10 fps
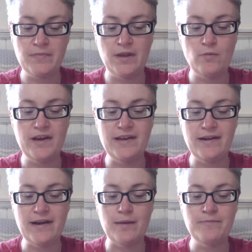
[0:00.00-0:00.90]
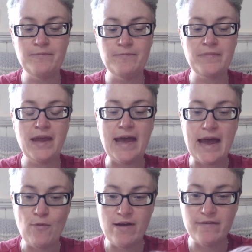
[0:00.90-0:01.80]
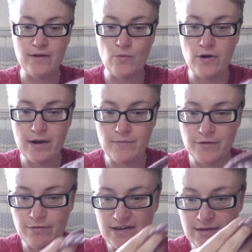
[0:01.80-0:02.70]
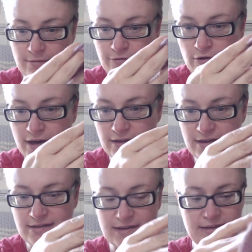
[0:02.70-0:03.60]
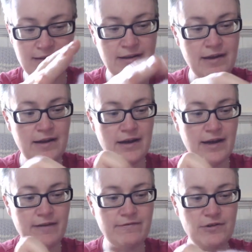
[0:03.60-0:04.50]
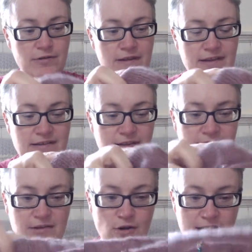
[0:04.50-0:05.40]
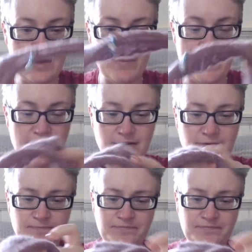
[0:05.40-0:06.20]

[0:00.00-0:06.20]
when you knit it up. However, the reason I'm frogging this is I'm doing this to the sockhead pattern,